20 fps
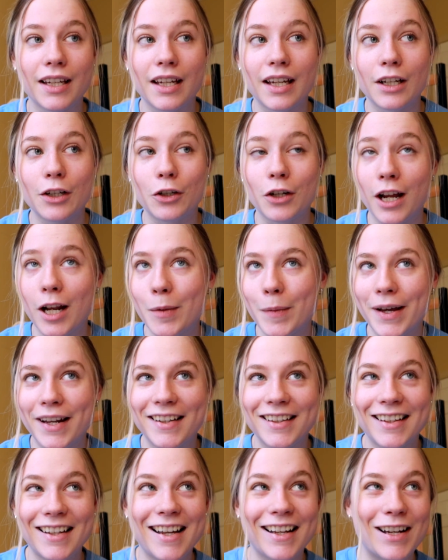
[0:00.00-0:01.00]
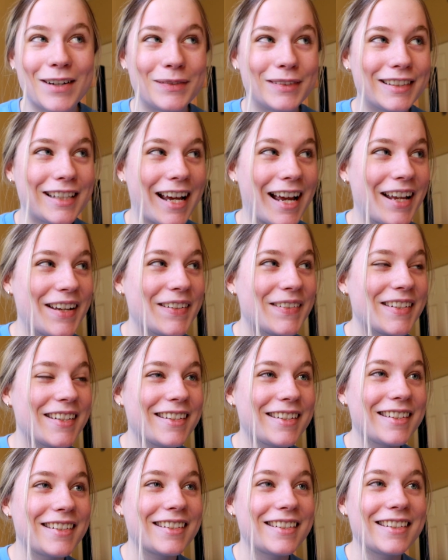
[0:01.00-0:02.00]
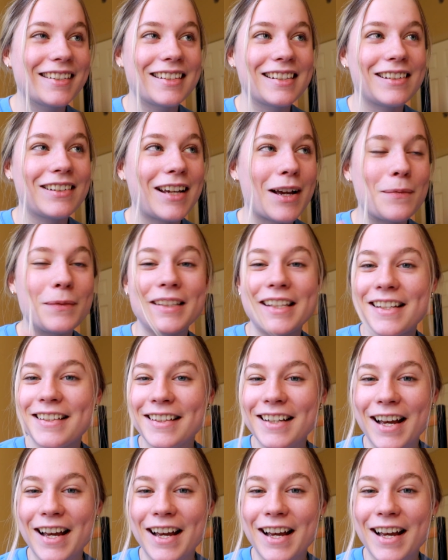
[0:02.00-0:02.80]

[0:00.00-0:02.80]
I cried about it a couple times a couple days